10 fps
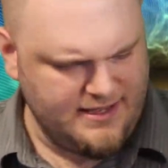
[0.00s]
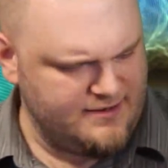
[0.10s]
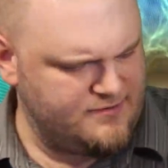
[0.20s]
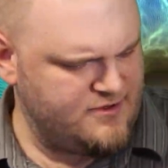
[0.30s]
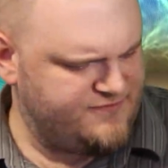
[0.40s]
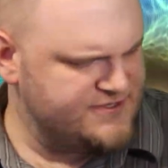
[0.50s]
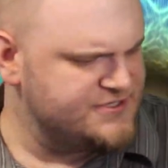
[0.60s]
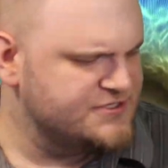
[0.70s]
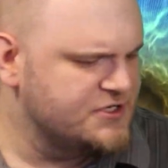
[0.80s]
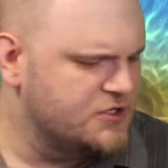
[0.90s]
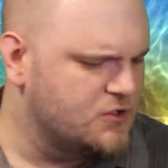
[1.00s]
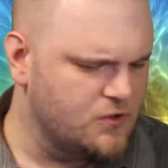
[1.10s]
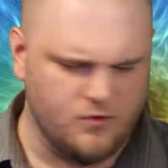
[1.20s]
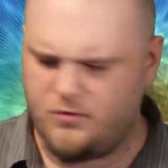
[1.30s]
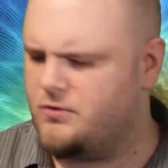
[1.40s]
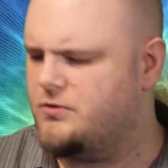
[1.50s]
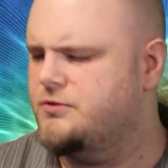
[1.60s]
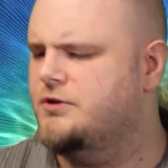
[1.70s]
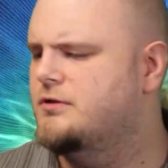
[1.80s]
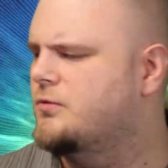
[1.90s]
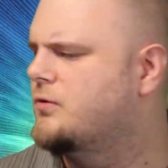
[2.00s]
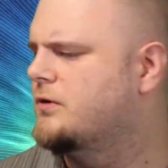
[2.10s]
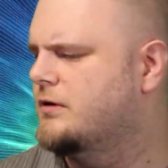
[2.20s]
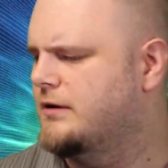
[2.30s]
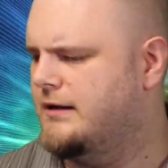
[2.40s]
don't know if this is gold or,